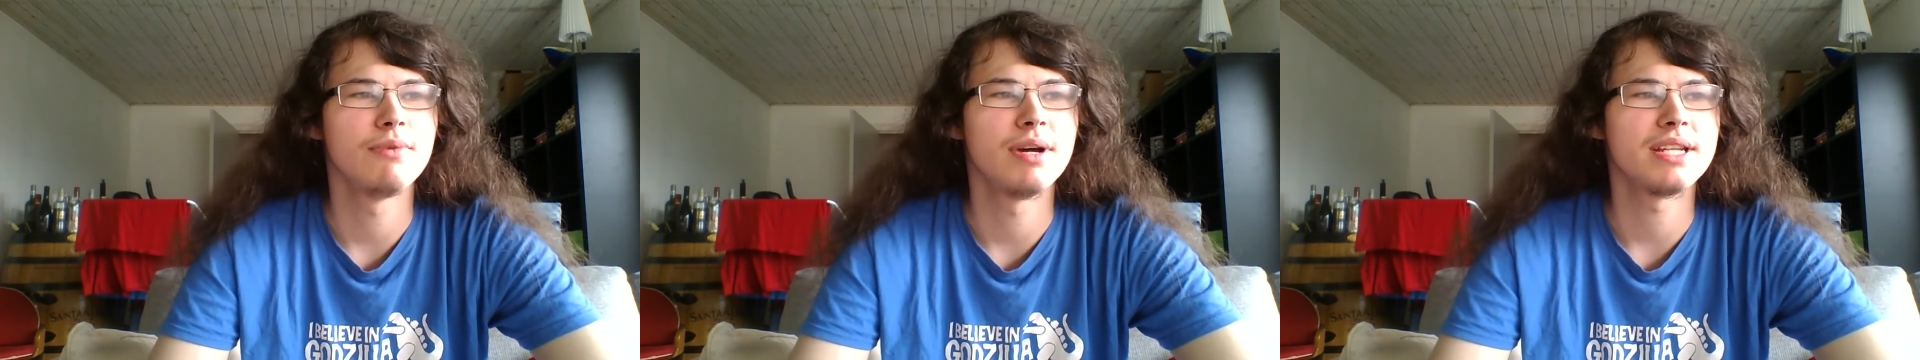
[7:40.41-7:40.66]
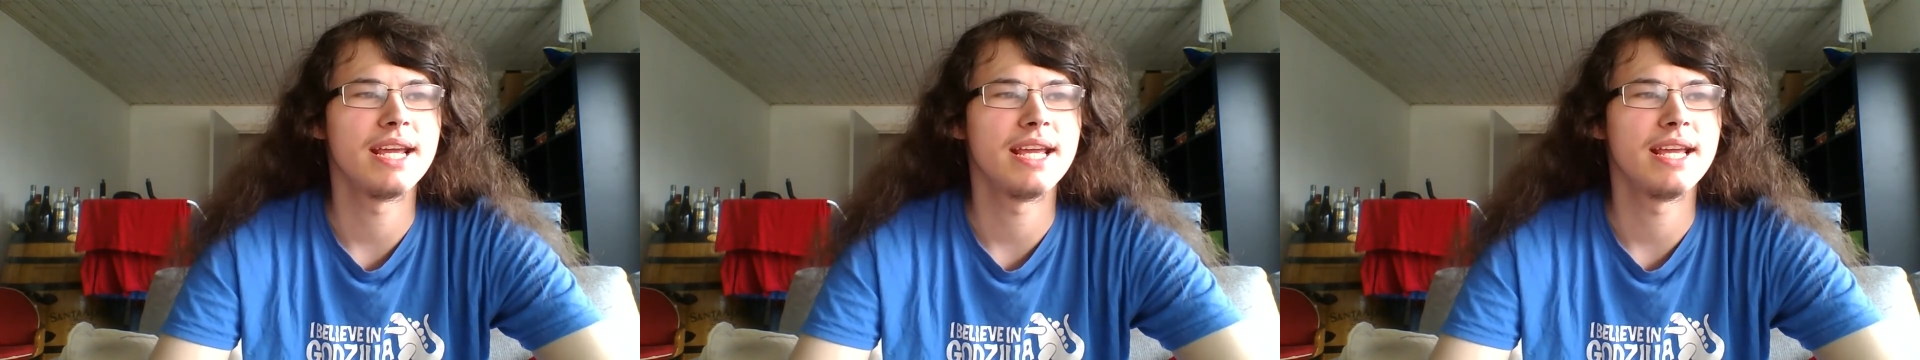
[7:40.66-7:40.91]
where
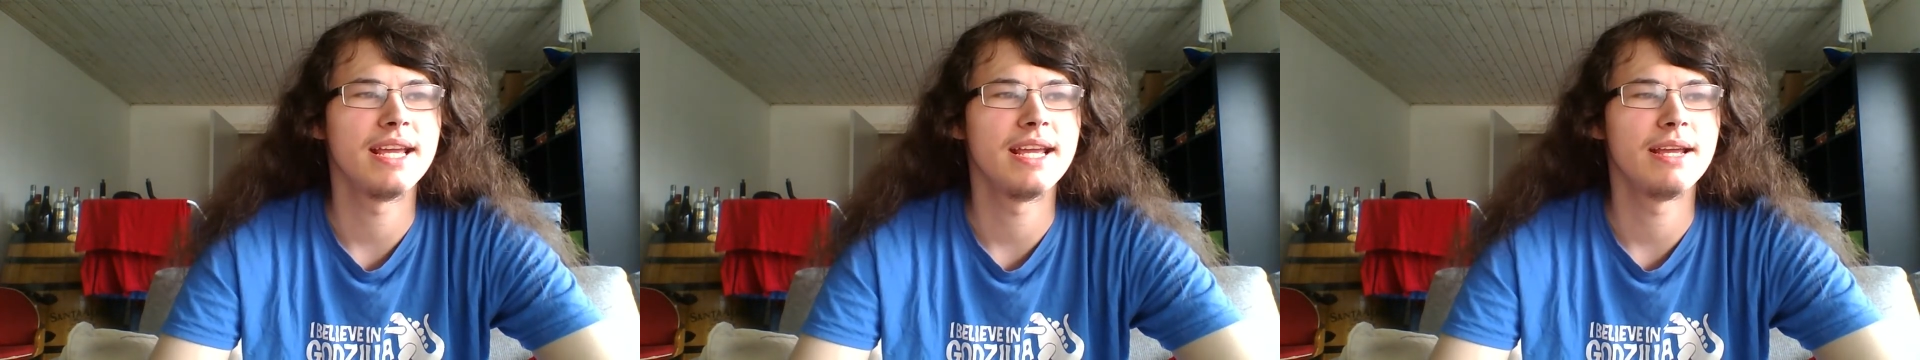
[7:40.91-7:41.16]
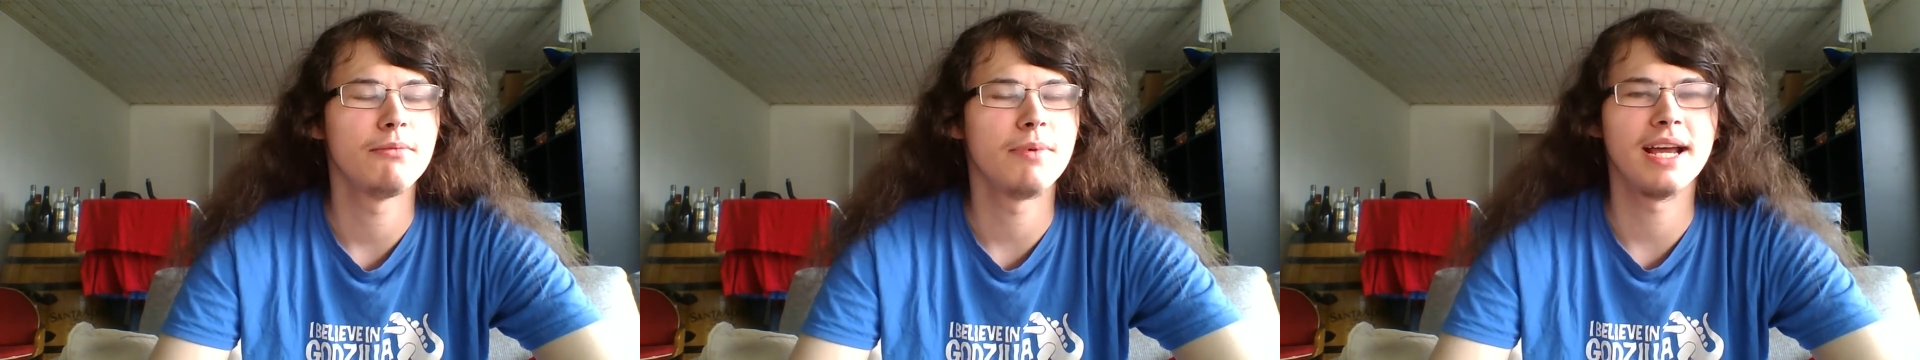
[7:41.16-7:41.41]

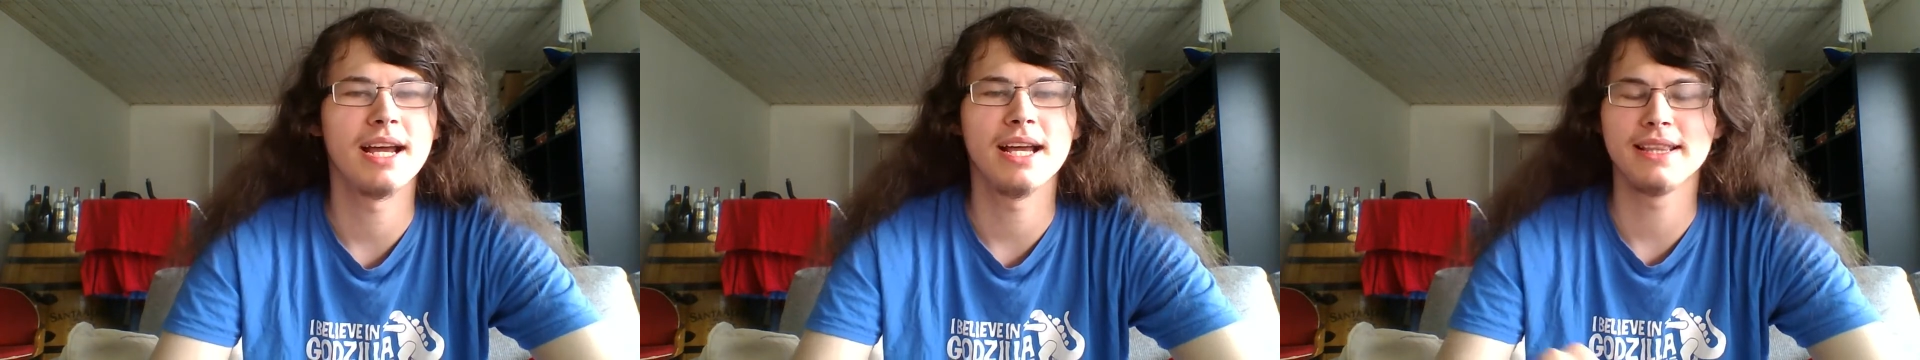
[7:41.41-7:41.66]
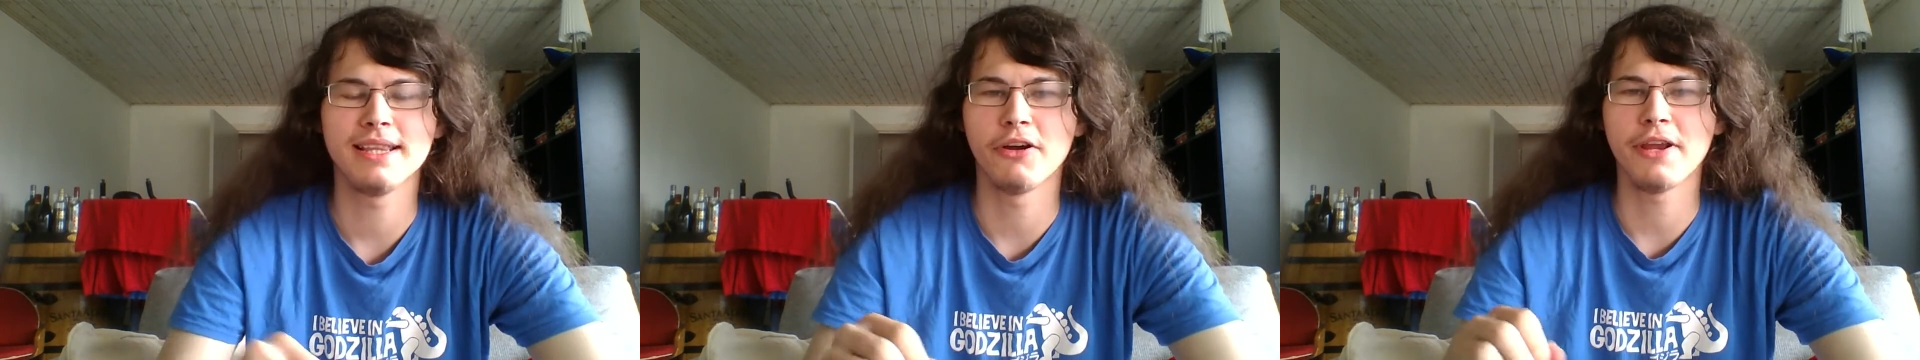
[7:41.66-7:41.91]

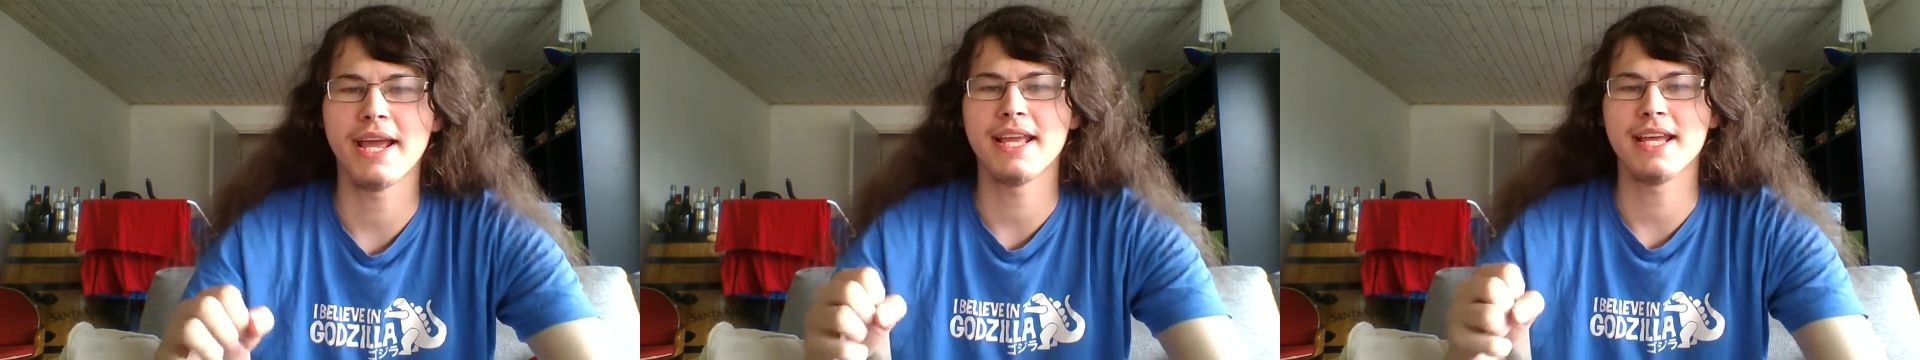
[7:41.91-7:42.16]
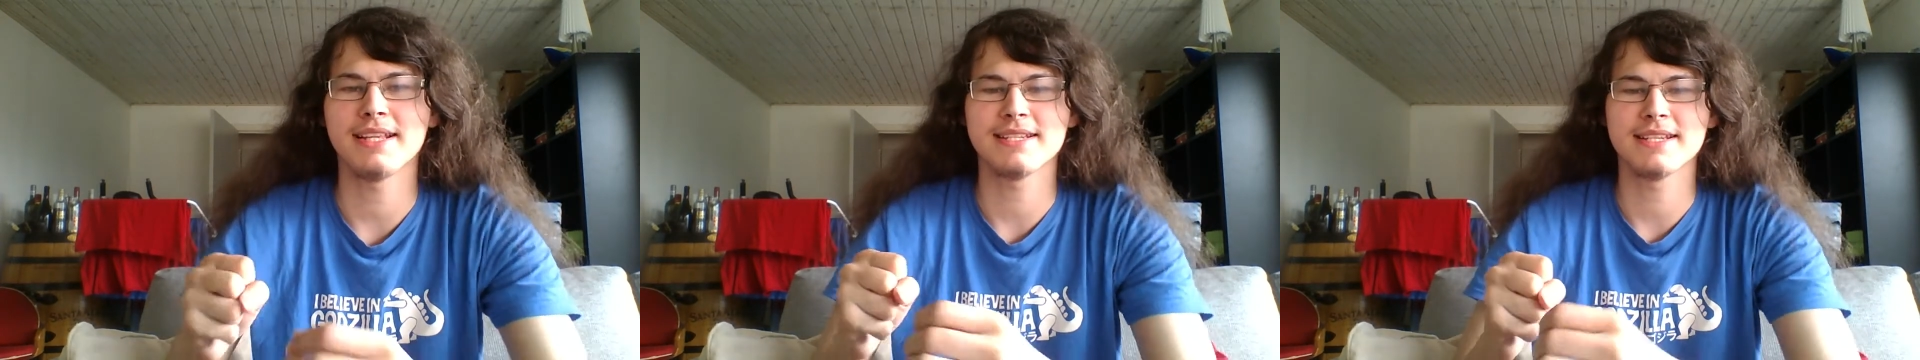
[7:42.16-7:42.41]
oh
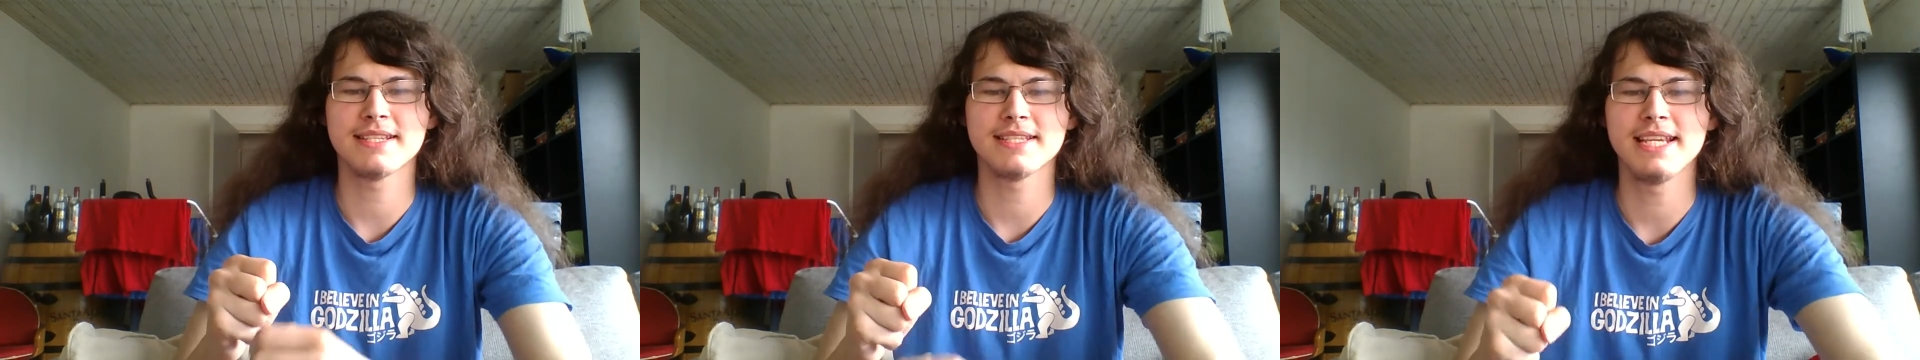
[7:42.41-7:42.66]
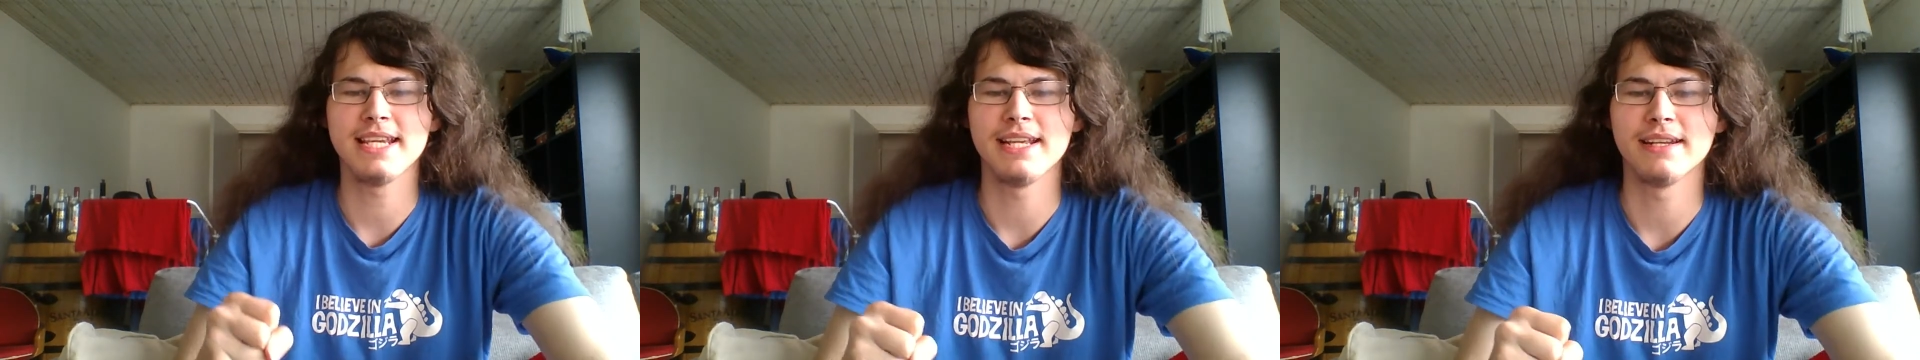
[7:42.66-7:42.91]
yeah, that's a
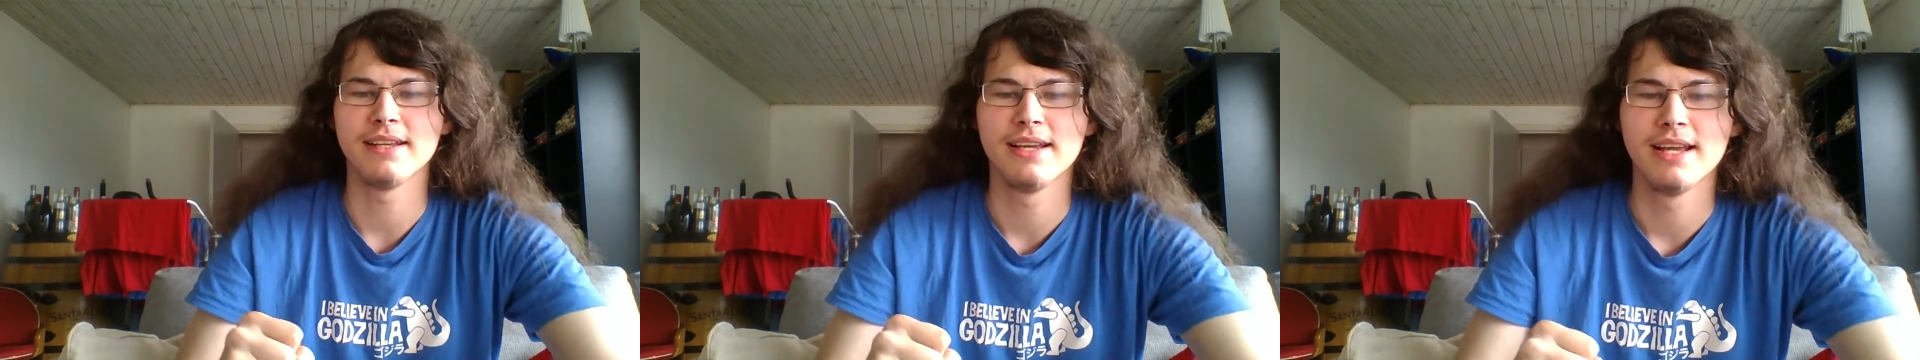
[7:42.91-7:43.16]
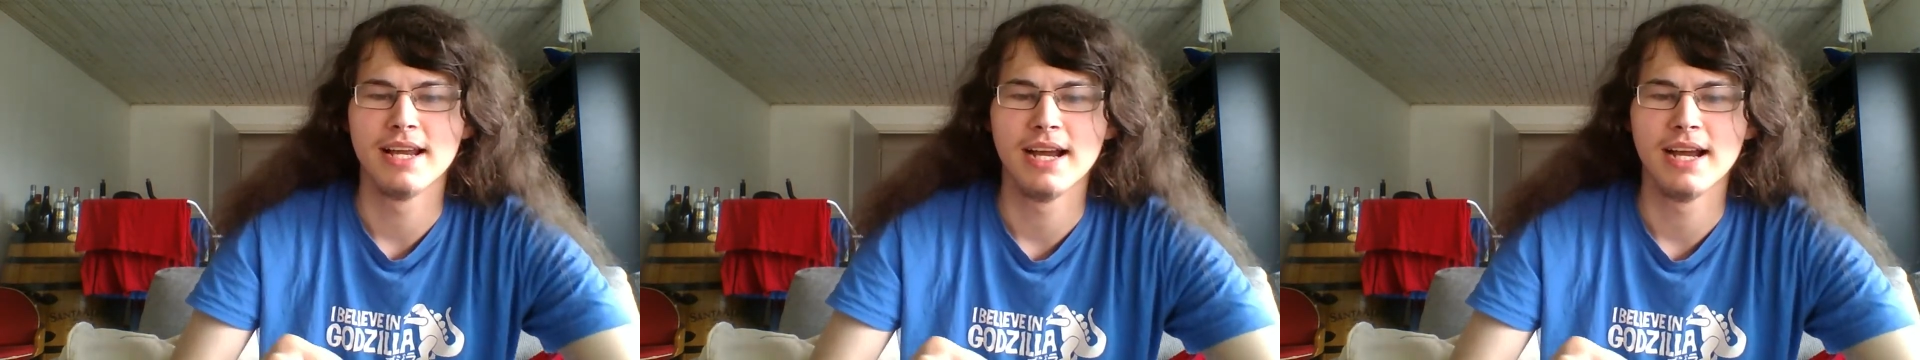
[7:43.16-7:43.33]
scene.